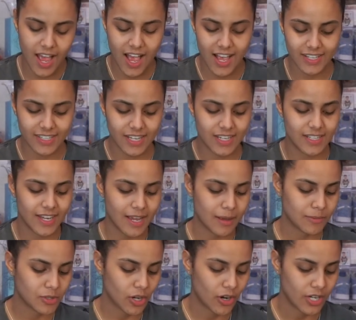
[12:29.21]
I said,
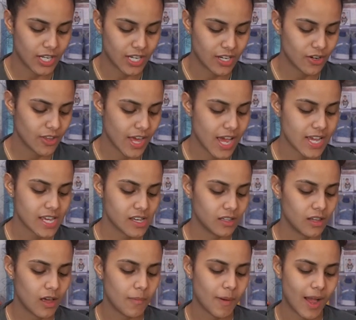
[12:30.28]
damn, sorry to hear that.
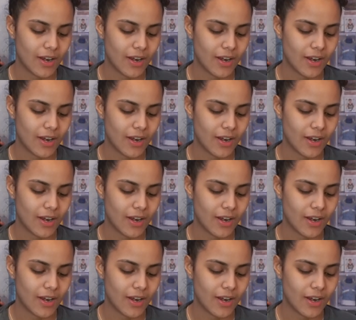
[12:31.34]
Heal up.